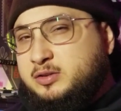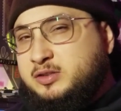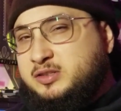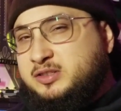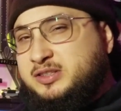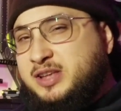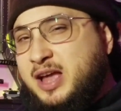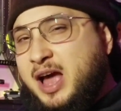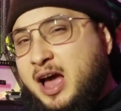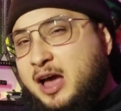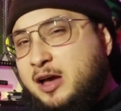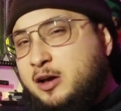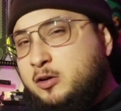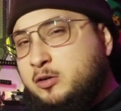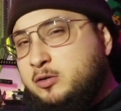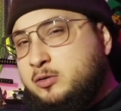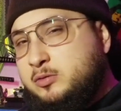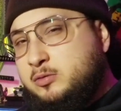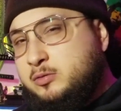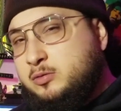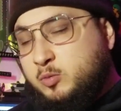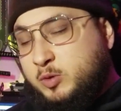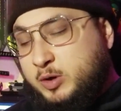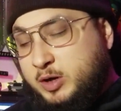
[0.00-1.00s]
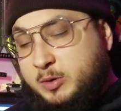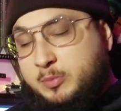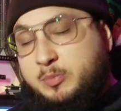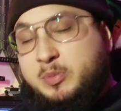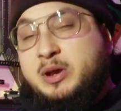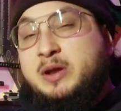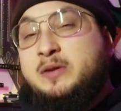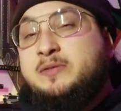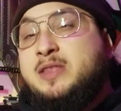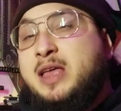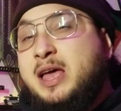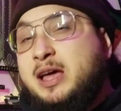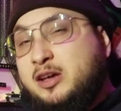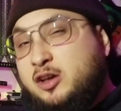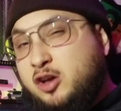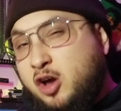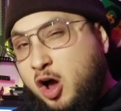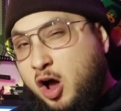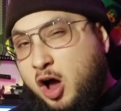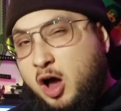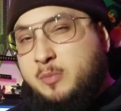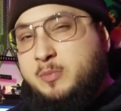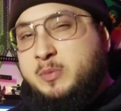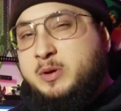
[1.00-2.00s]
style with a bit of that
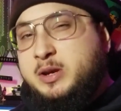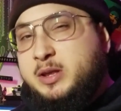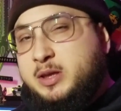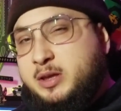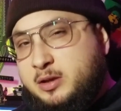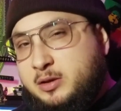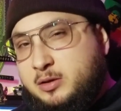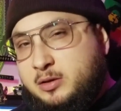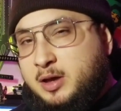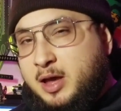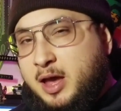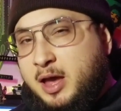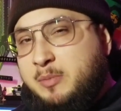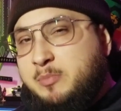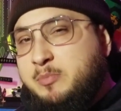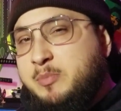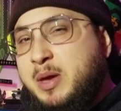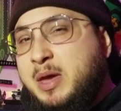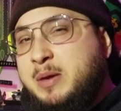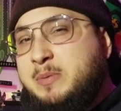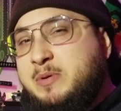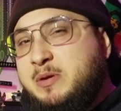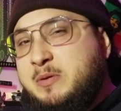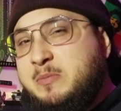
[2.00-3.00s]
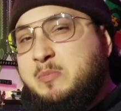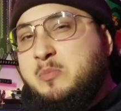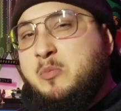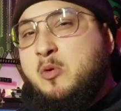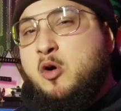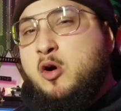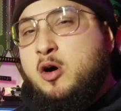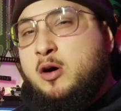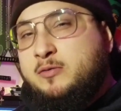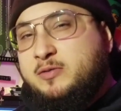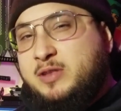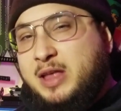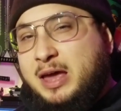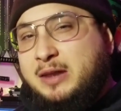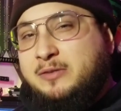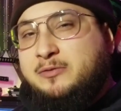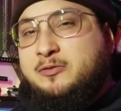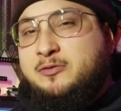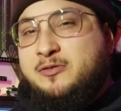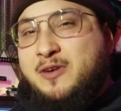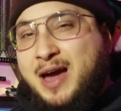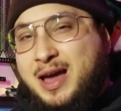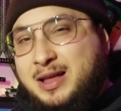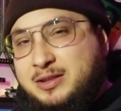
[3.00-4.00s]
comedy and maybe more of that
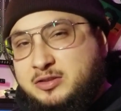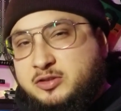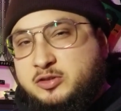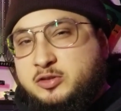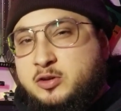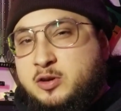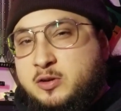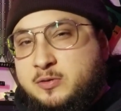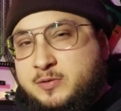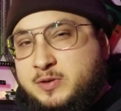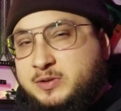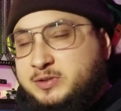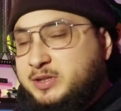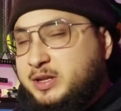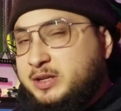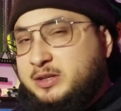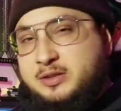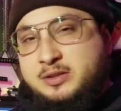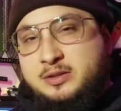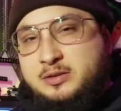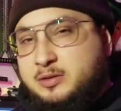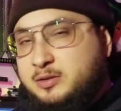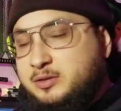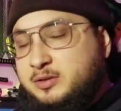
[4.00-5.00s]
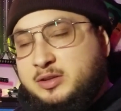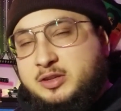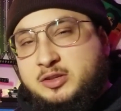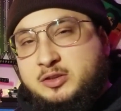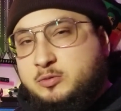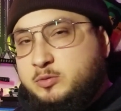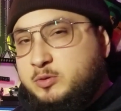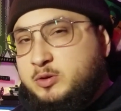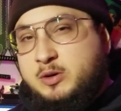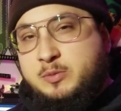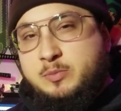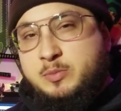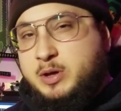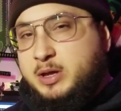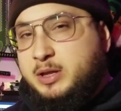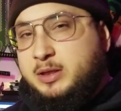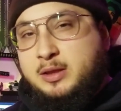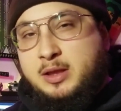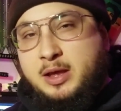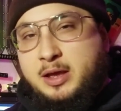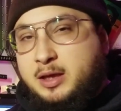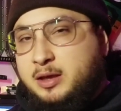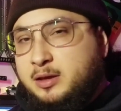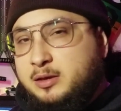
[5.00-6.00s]
fan service, and this would have been
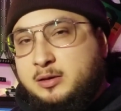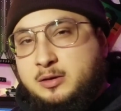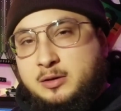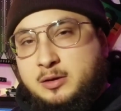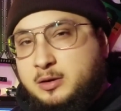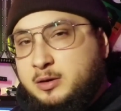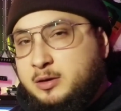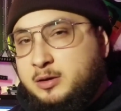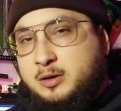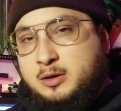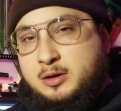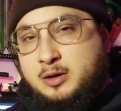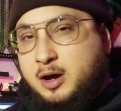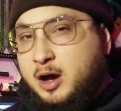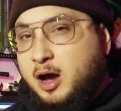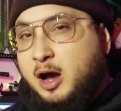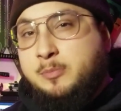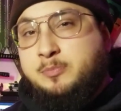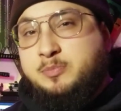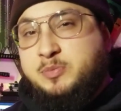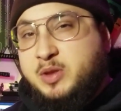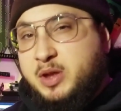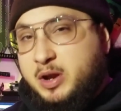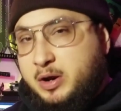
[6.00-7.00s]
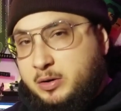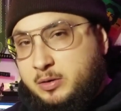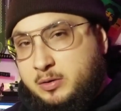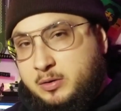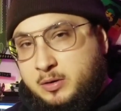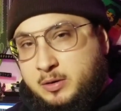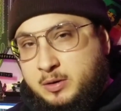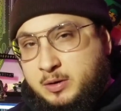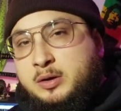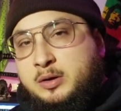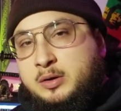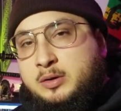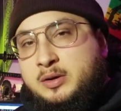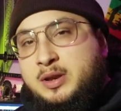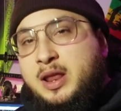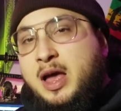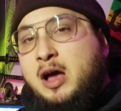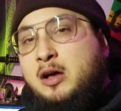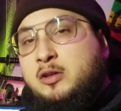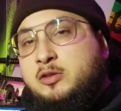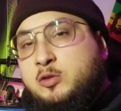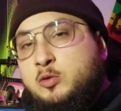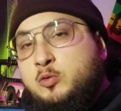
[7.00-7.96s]
like up there. Now the